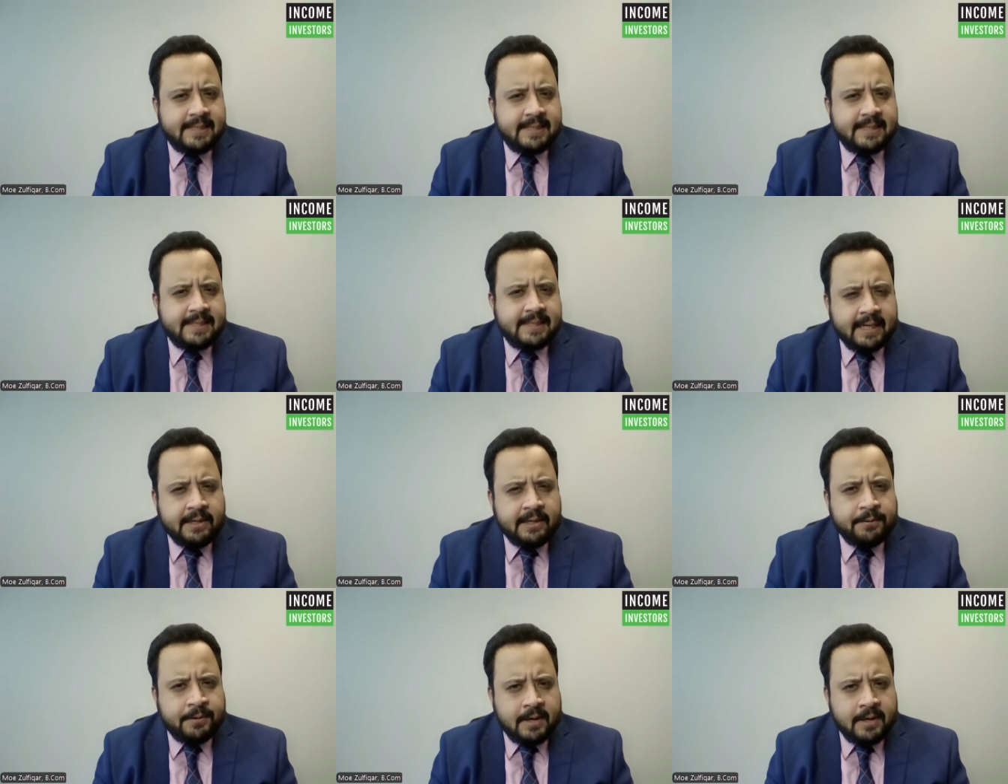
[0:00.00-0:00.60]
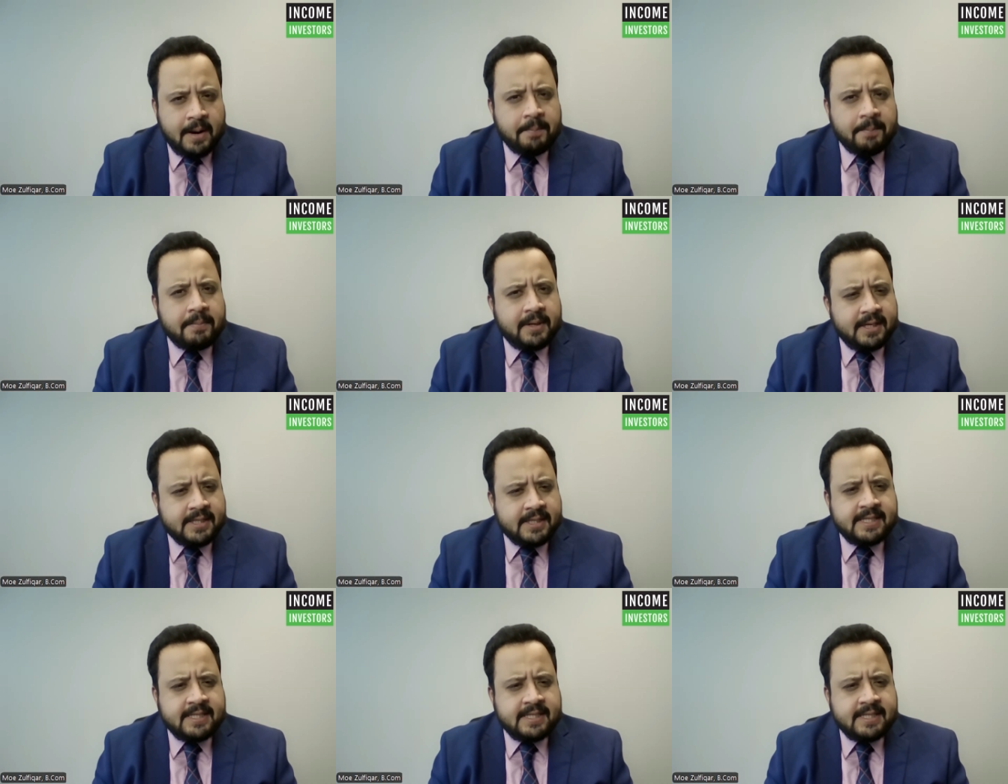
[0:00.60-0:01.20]
dig into
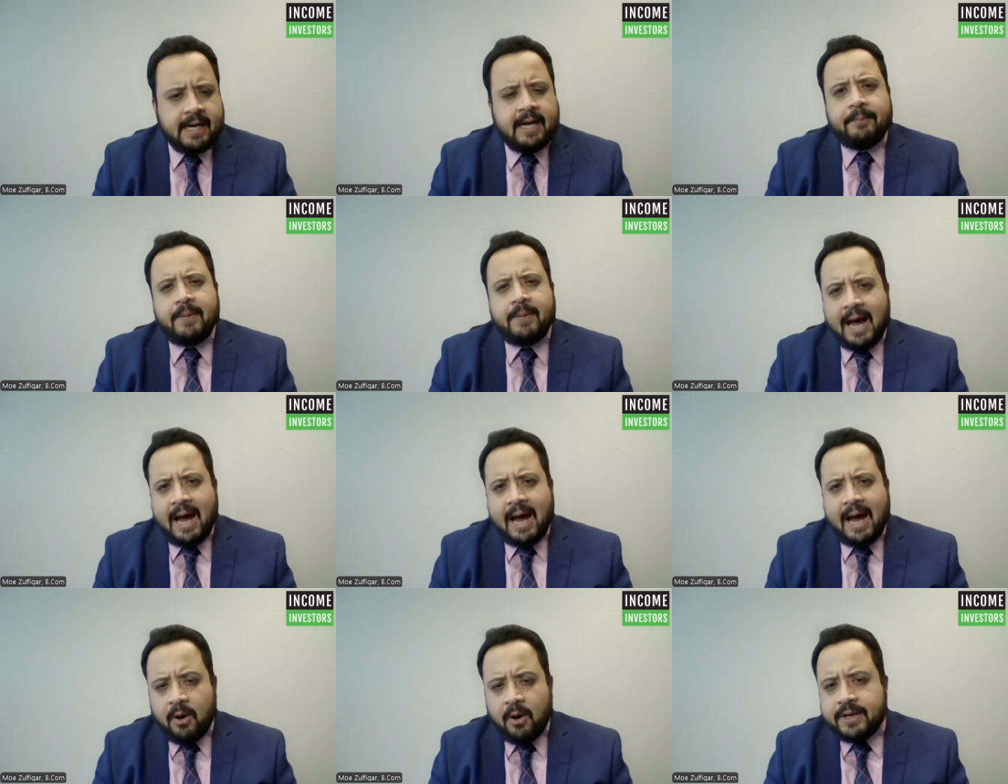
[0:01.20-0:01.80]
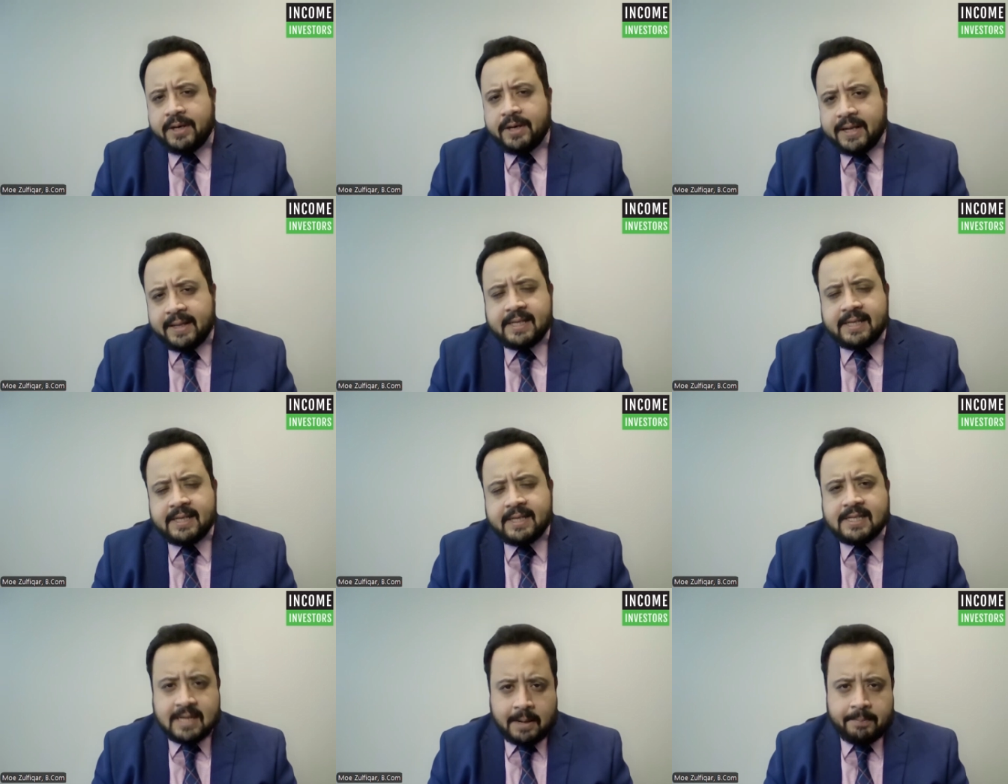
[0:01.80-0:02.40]
numbers here. How did
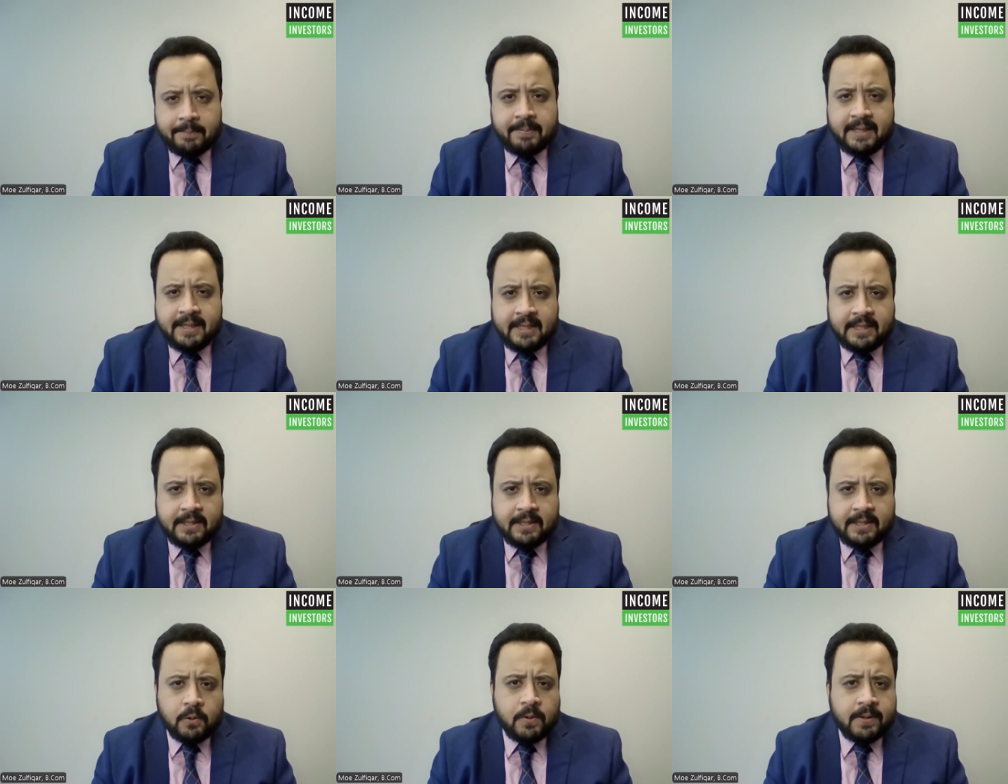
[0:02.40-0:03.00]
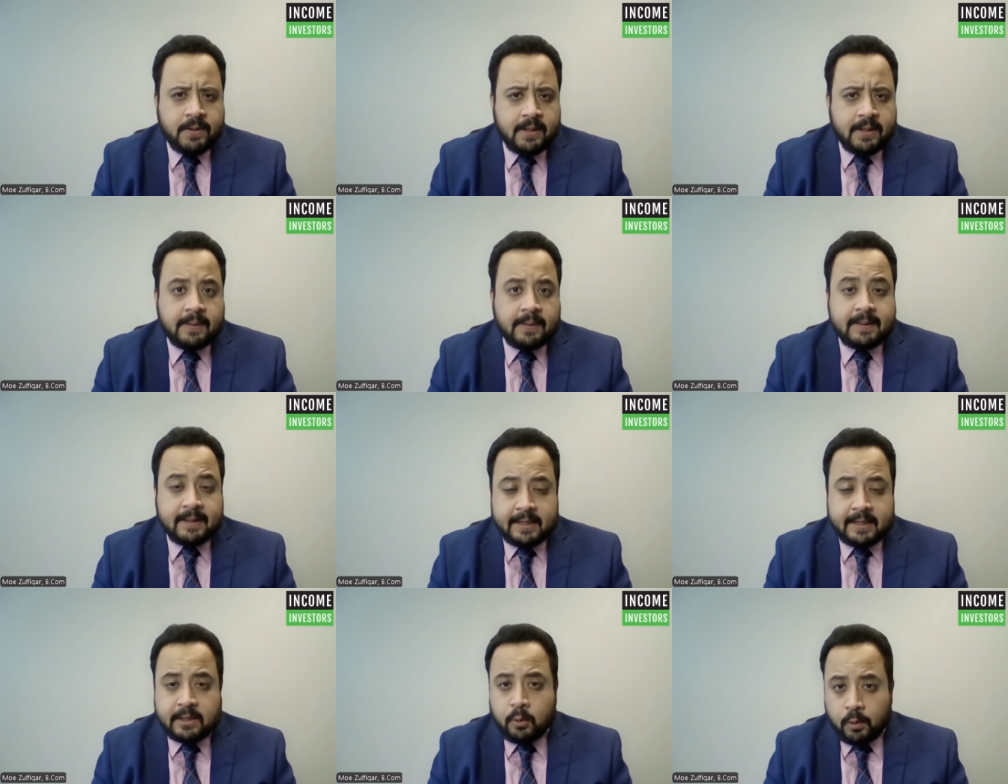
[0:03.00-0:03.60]
this company do in the
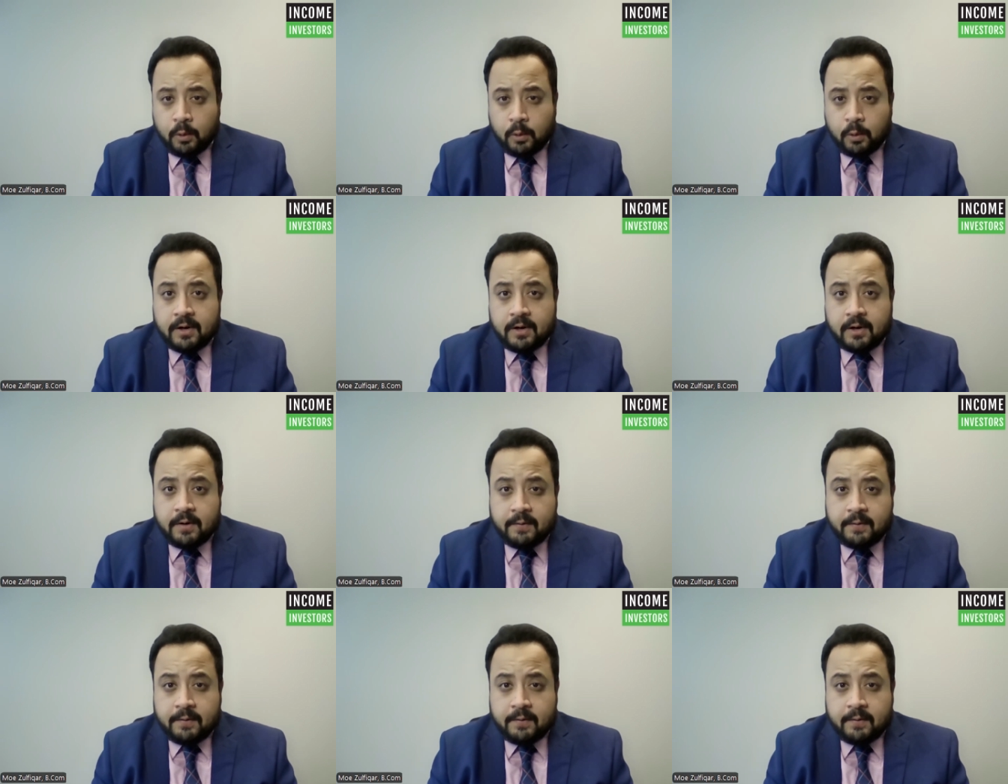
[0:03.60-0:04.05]
third quarter of